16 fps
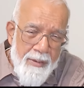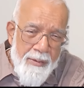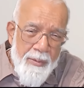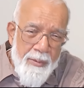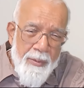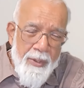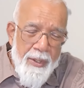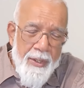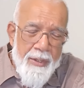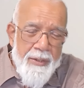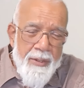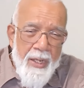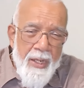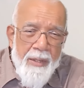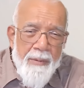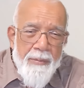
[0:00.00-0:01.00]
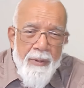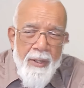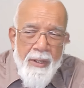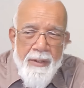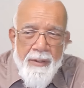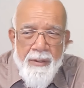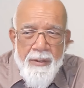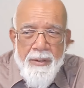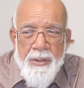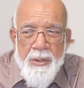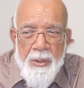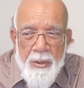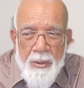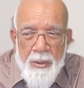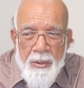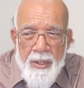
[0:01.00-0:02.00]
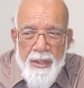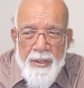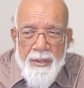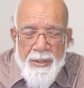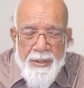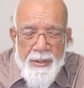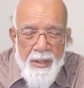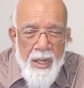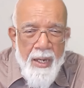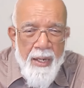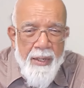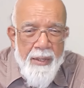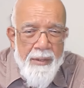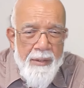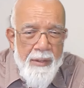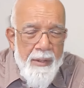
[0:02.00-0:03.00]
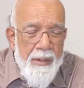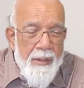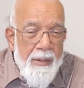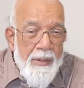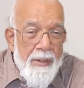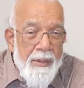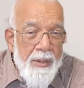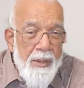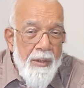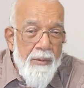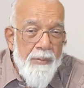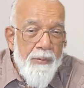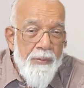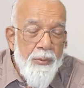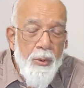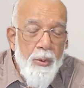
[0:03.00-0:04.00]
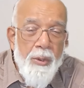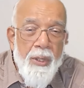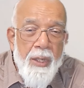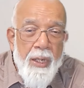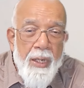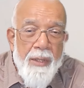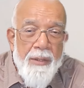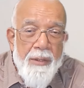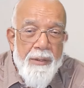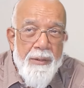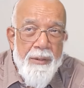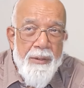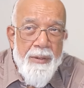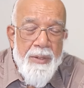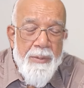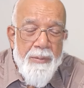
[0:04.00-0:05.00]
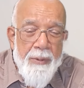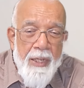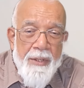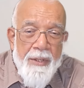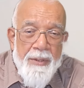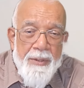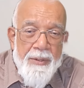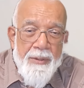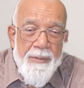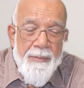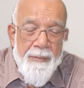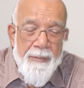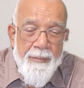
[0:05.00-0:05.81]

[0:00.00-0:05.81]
So what is that practice? You look inside the forehead in the space